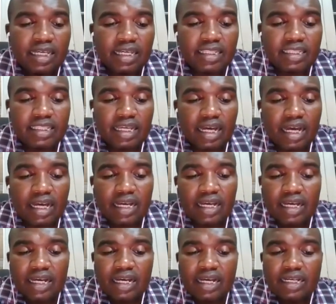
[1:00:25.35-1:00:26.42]
And
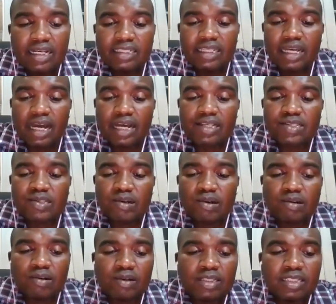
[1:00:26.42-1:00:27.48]
the
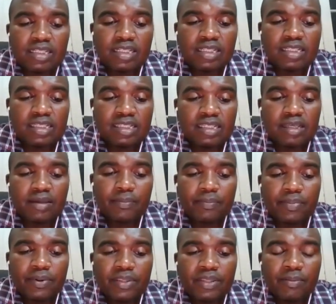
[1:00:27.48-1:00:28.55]
axiology is
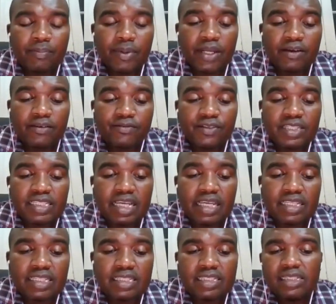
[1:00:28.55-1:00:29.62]
the
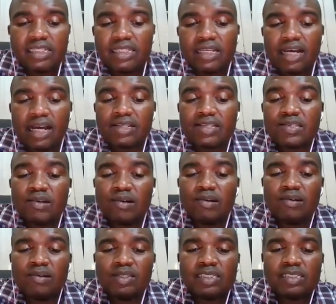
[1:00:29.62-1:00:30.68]
beneficence
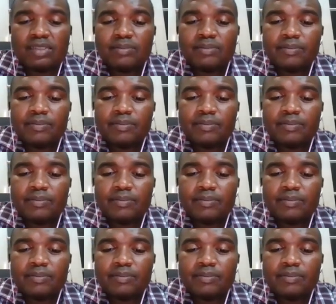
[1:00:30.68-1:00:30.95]
axiology,